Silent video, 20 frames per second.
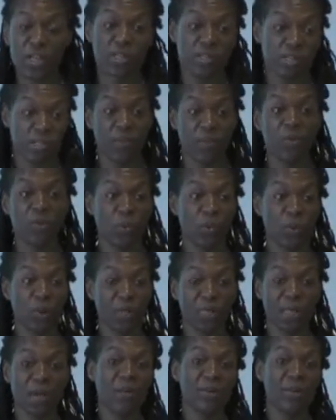and some of the
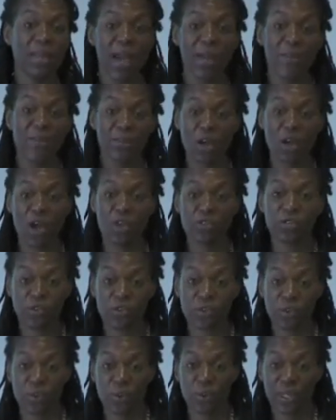work in our lab is also
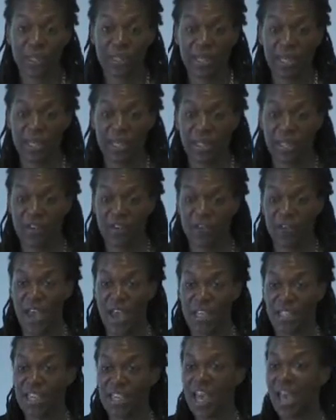showing that it can
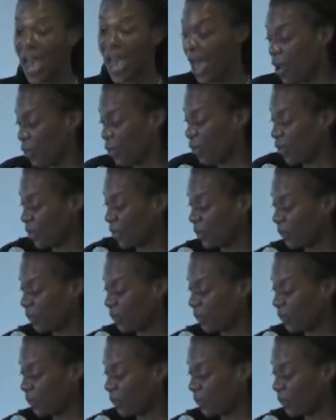affect health.